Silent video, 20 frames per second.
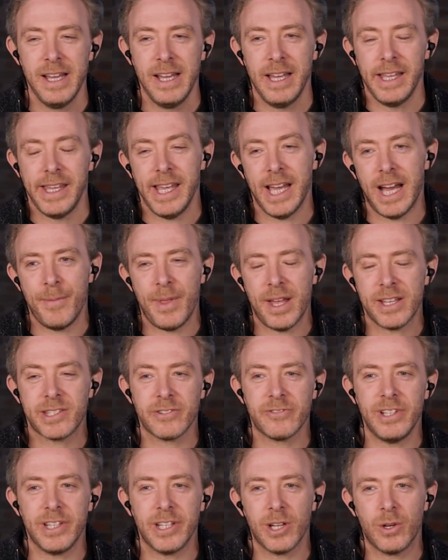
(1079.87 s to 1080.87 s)
Yeah, and that's
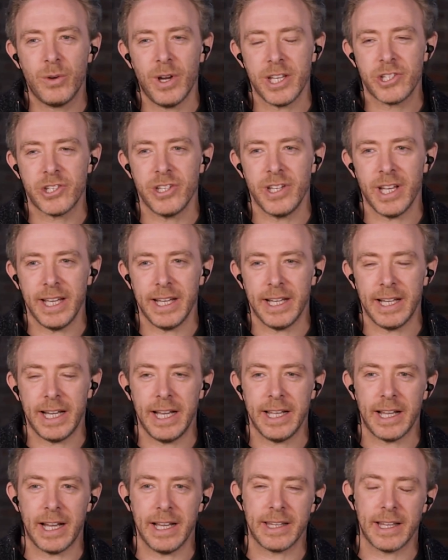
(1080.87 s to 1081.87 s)
a really good question.
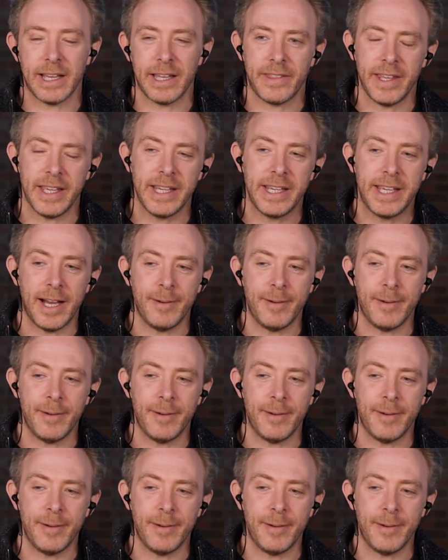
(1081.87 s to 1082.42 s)
I think